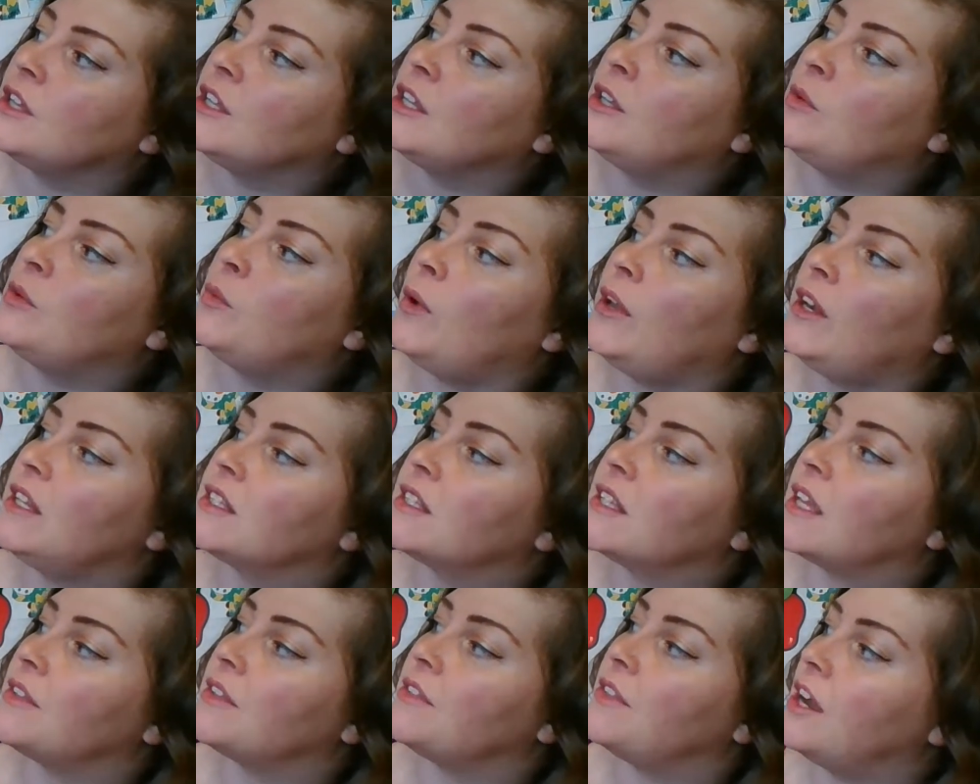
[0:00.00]
He went
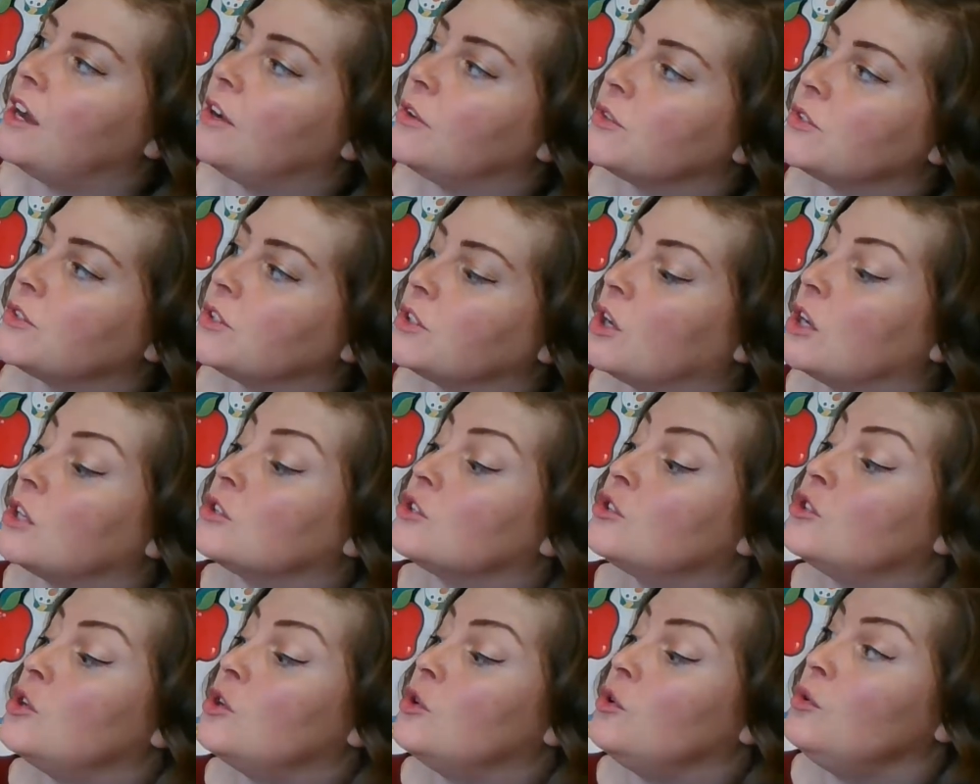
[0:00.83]
inside the house and
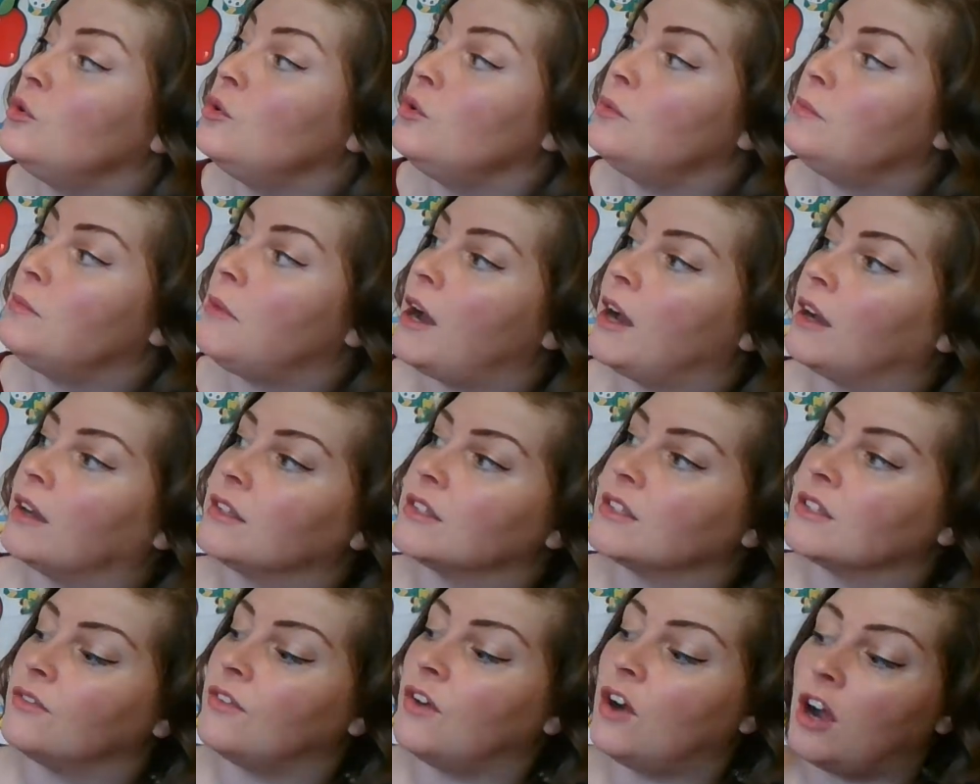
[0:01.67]
got 2
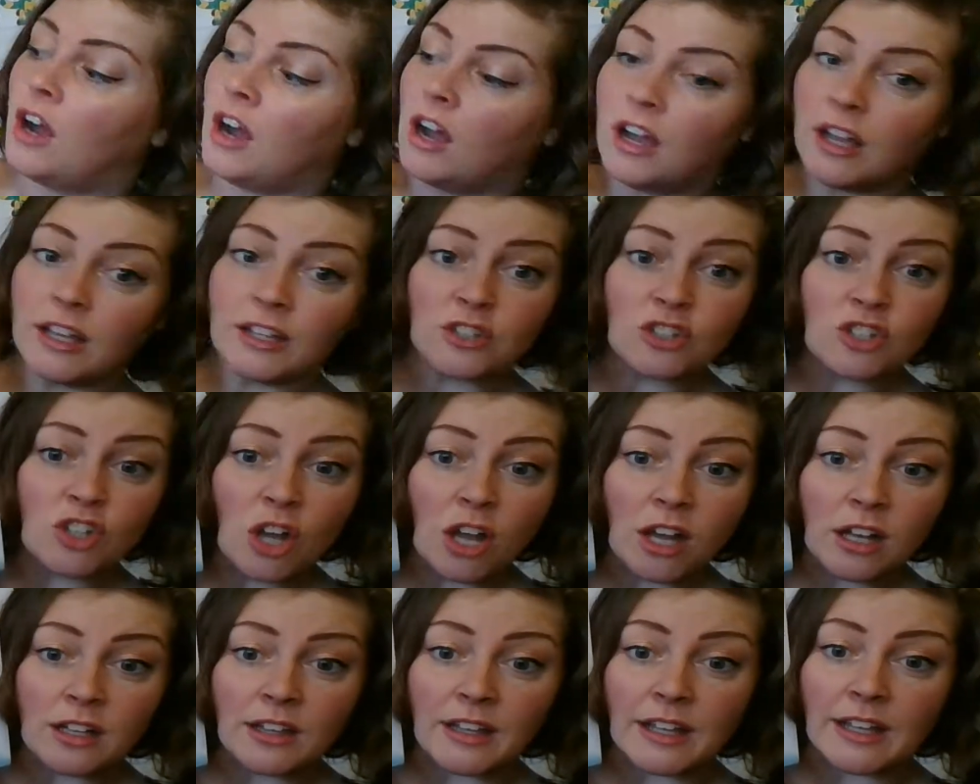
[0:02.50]
mugs of hot
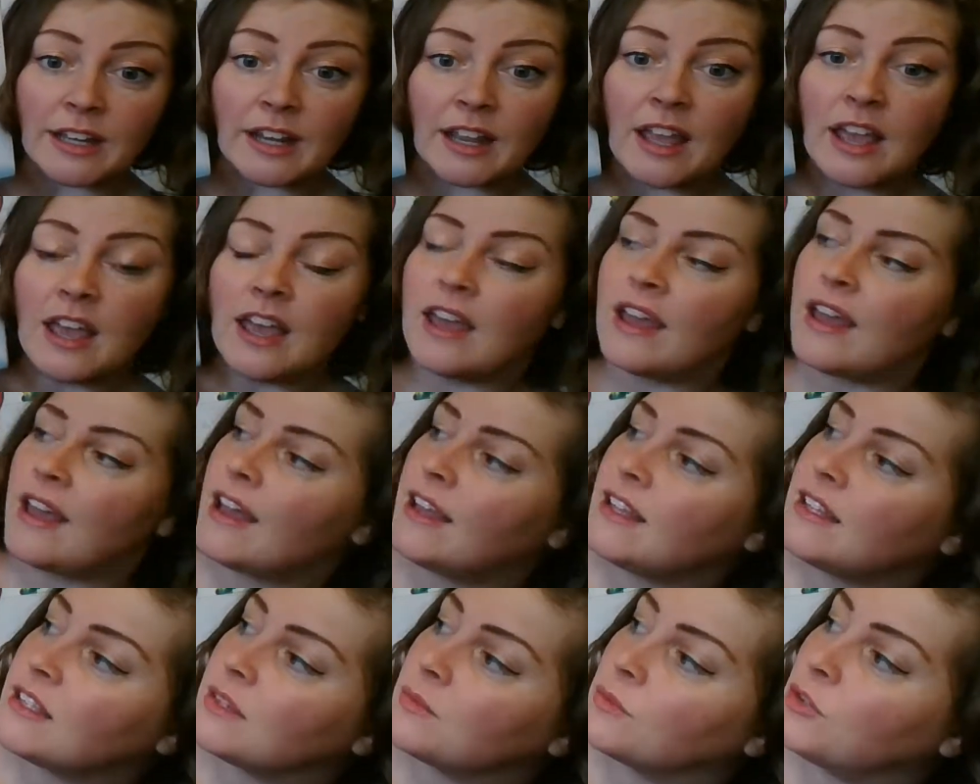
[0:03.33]
chocolate
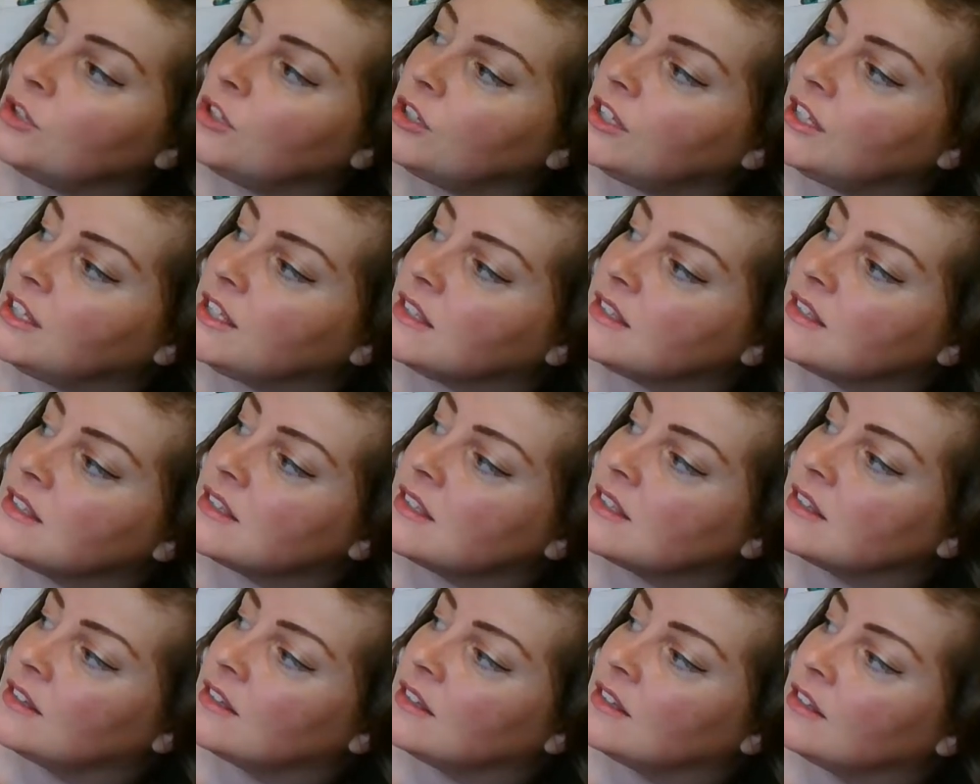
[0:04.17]
and some
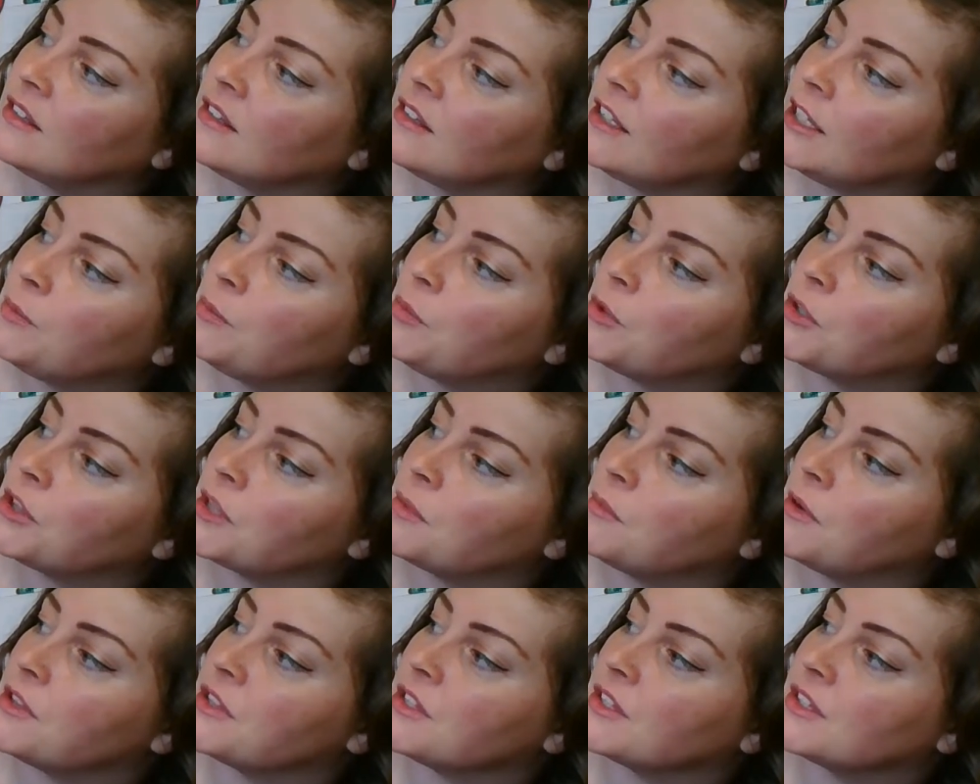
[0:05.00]
cookies. He put
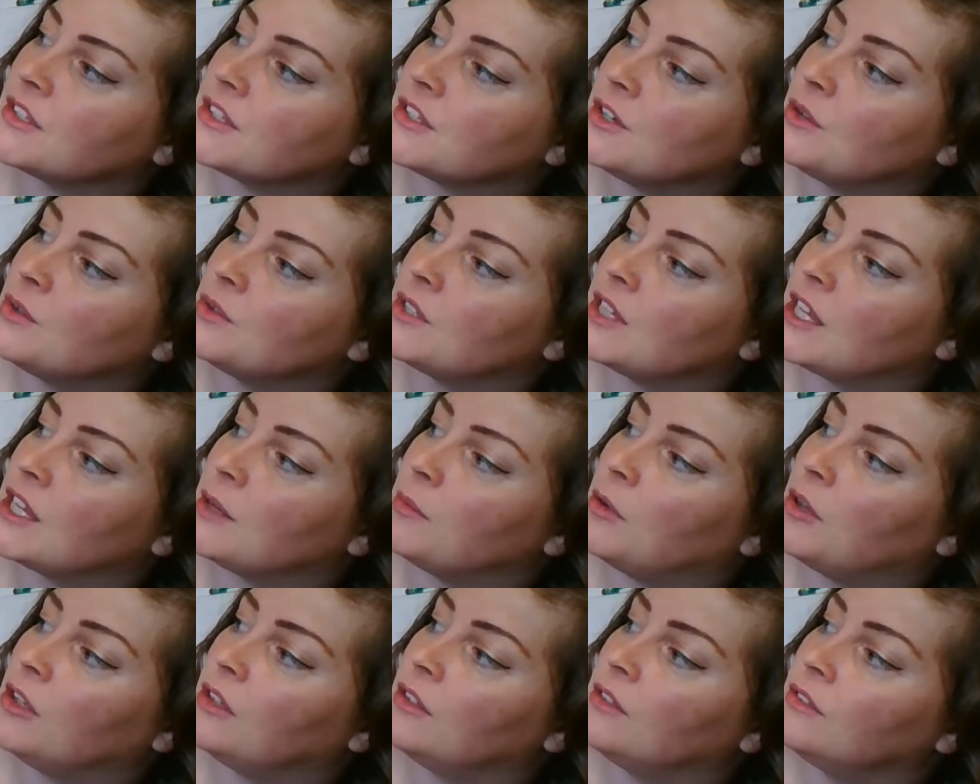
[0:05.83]
them on the snow
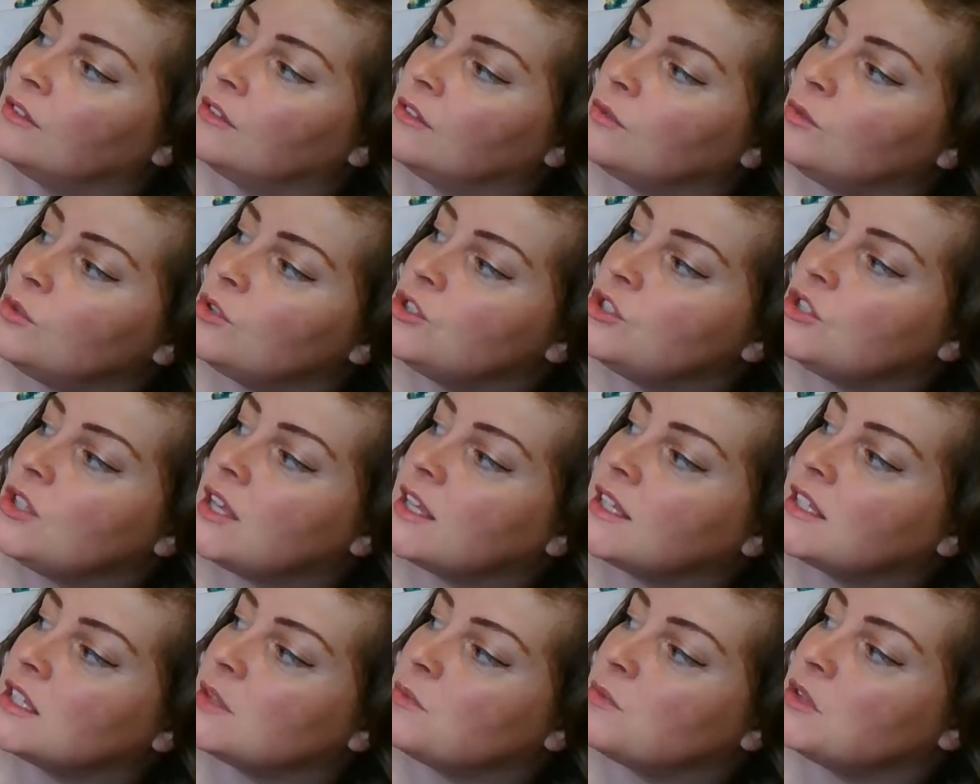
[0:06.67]
table. "Would you
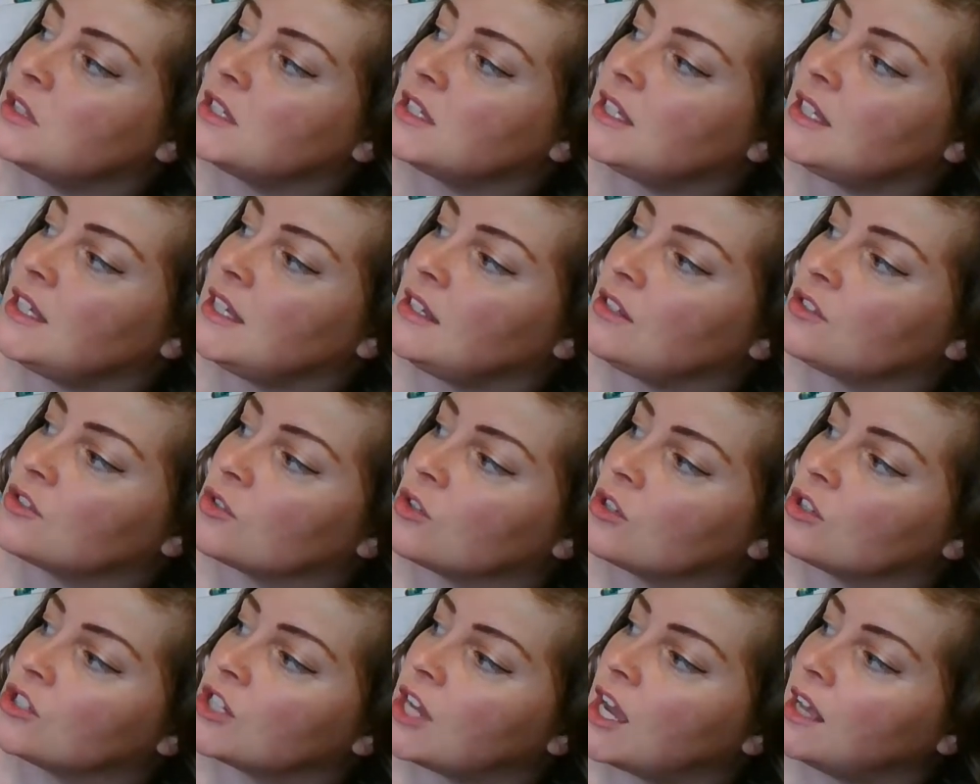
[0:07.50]
like something to eat?"
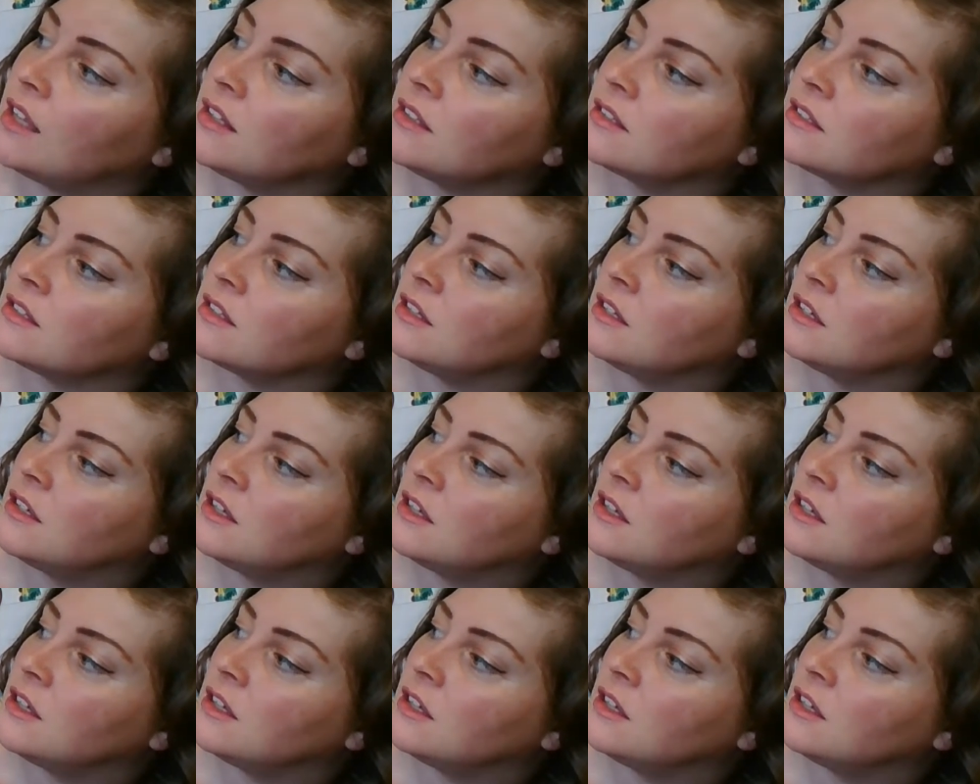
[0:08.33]
George asked.